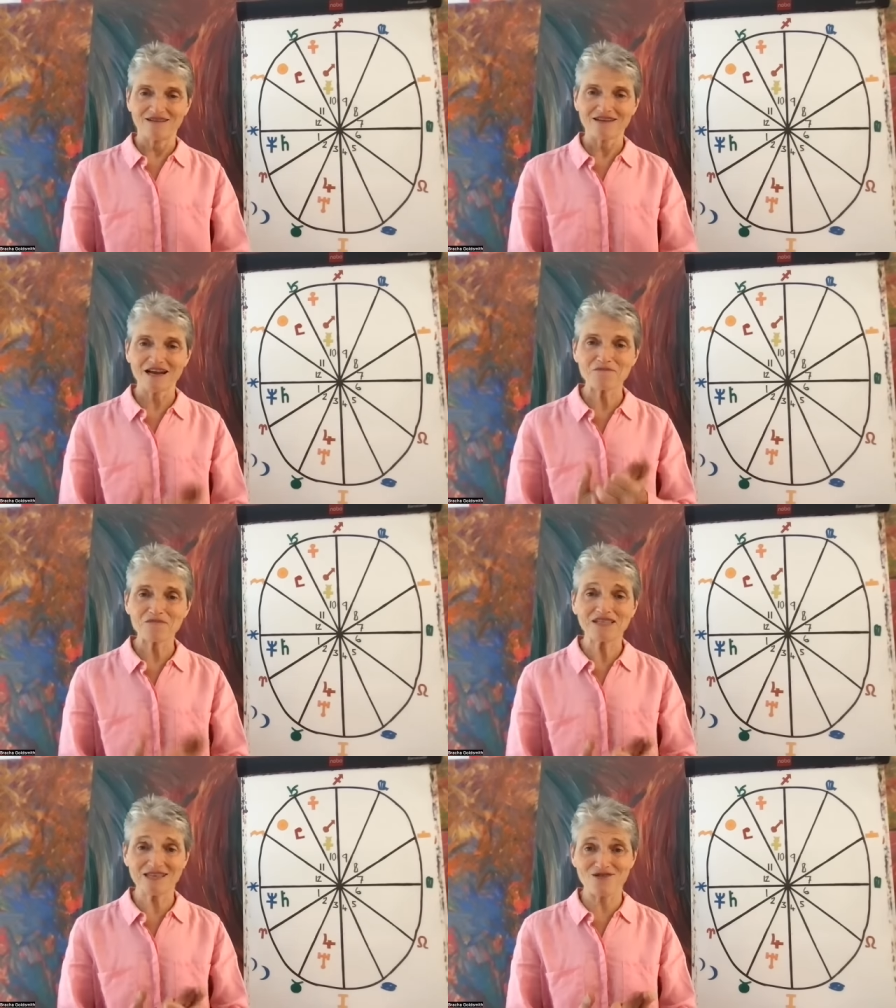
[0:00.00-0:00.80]
that I'd
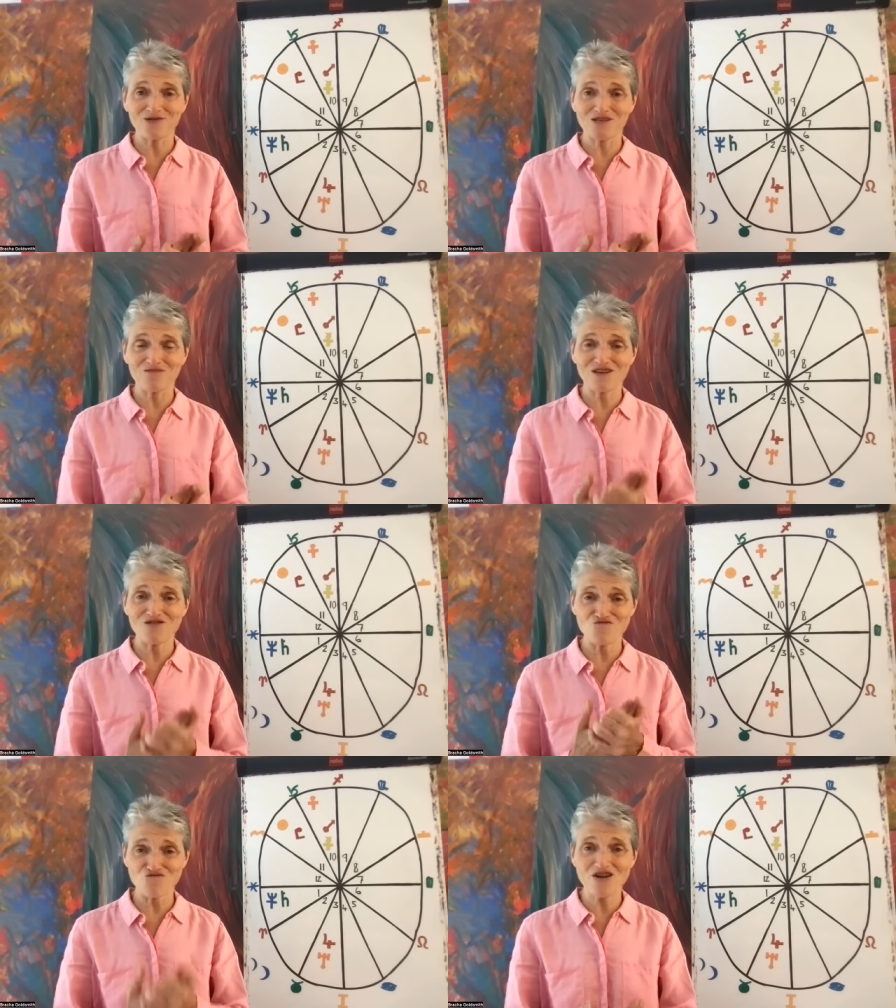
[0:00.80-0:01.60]
missed out
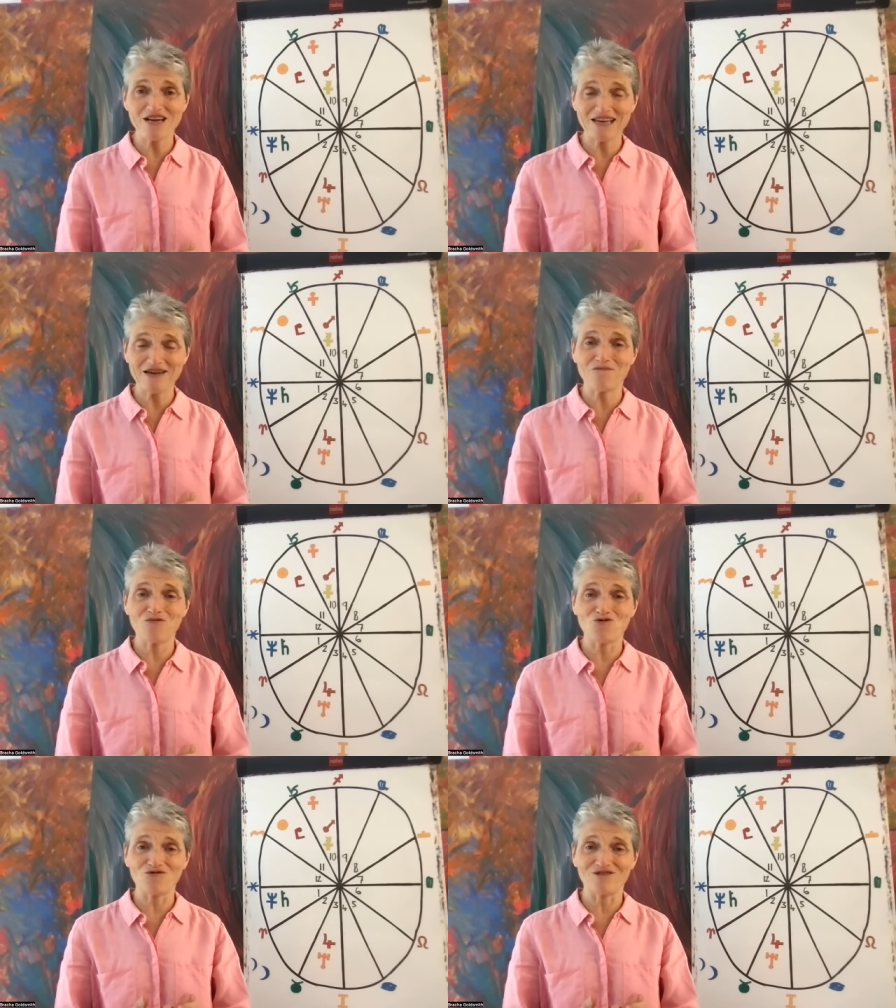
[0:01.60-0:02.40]
something really
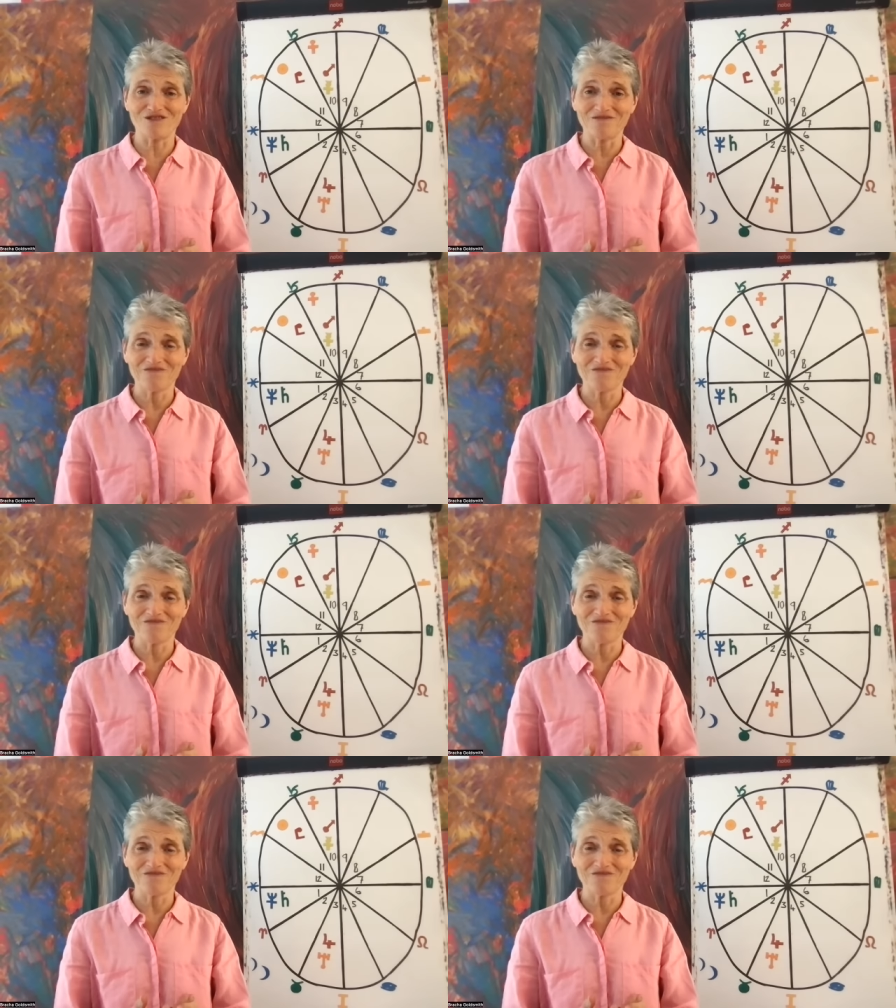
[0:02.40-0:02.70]
important.